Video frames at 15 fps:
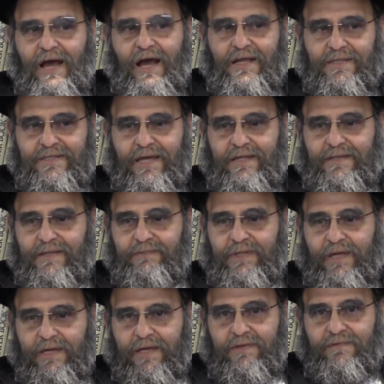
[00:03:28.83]
I, that
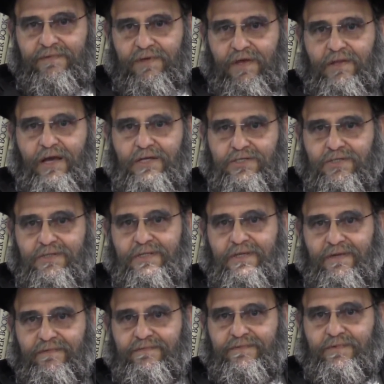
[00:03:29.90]
when I get to Vienna, I should
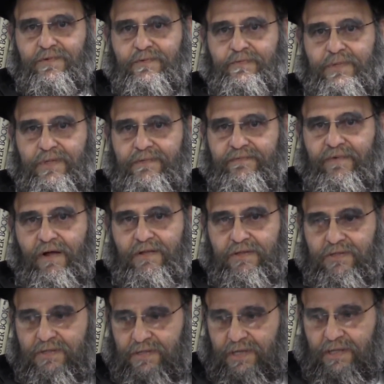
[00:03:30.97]
give, be
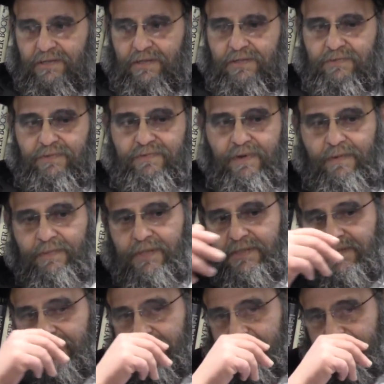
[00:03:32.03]
involved, get in touch with Rabbi
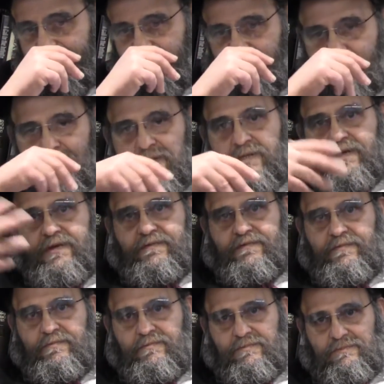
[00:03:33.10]
Biedermann and give
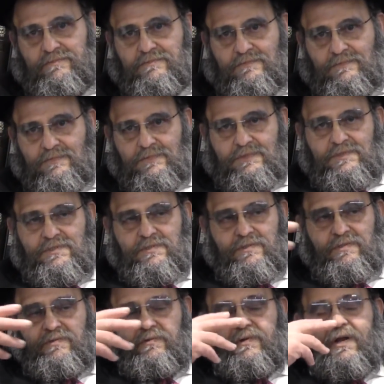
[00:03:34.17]
him this,
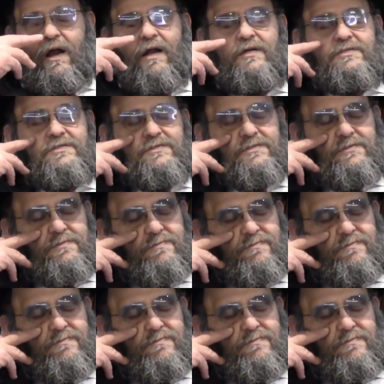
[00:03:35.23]
the regards.